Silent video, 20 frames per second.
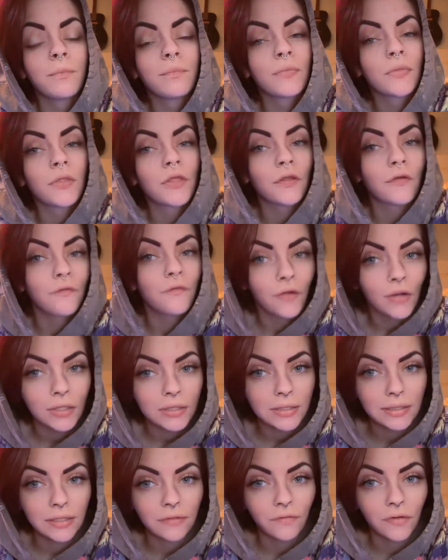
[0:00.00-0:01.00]
The
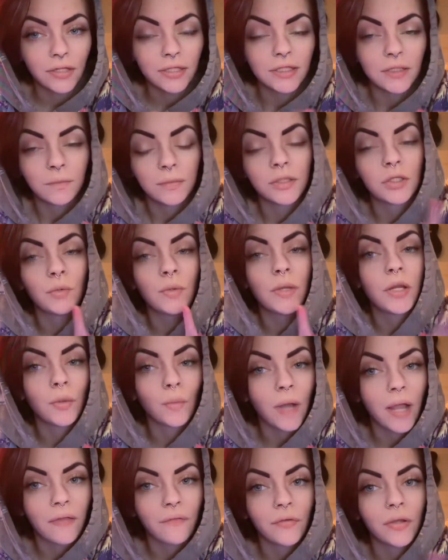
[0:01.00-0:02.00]
first difference between a
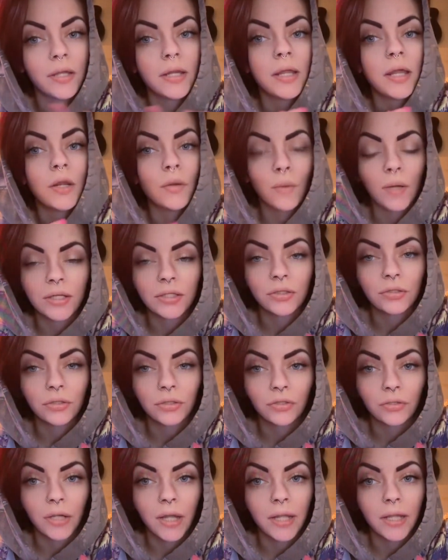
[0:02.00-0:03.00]
wyvern and a Western
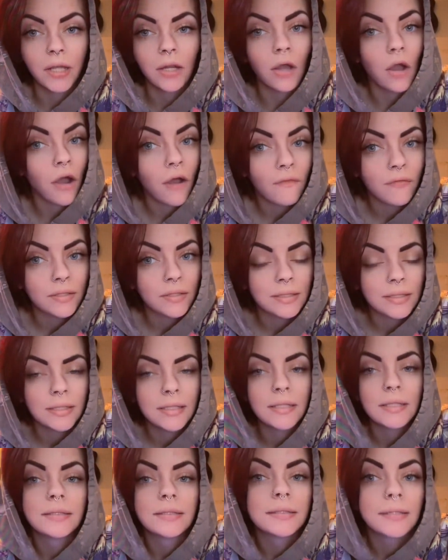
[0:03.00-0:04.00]
dragon obviously
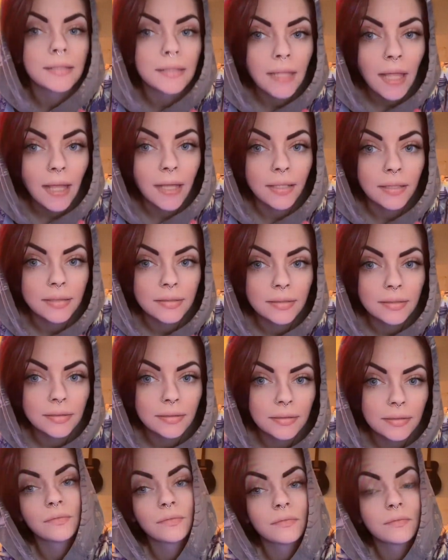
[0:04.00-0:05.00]
is the legs.
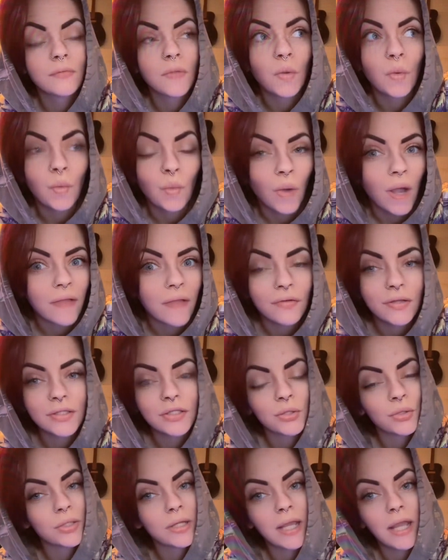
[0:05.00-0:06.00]
Wyverns
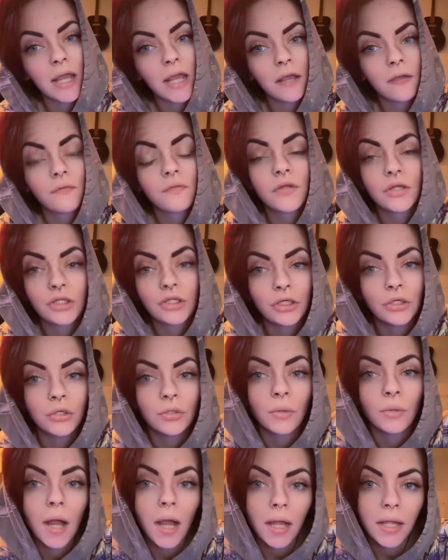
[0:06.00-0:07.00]
only have the 2
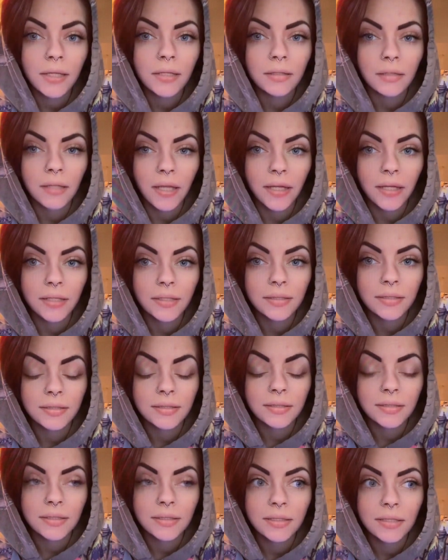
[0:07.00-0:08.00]
hind legs,
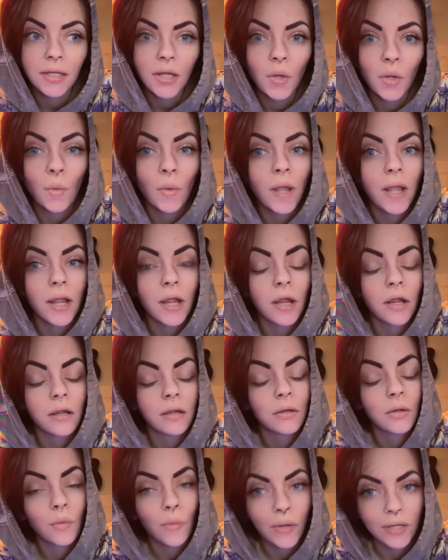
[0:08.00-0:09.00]
where
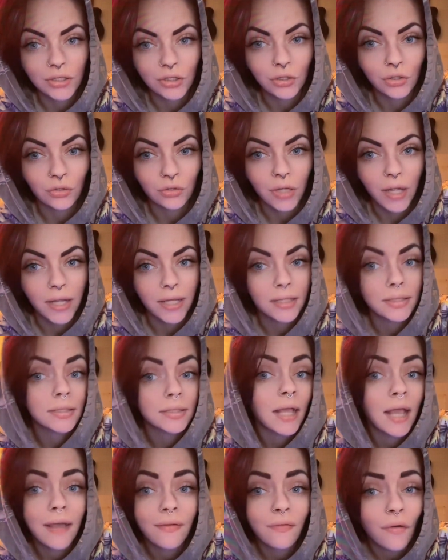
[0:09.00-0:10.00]
Western dragons
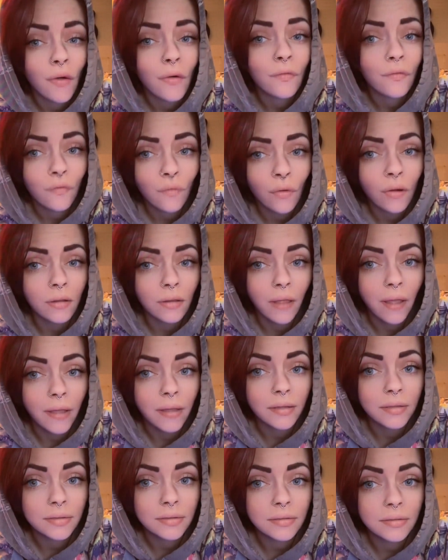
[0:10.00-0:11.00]
have all 4 legs.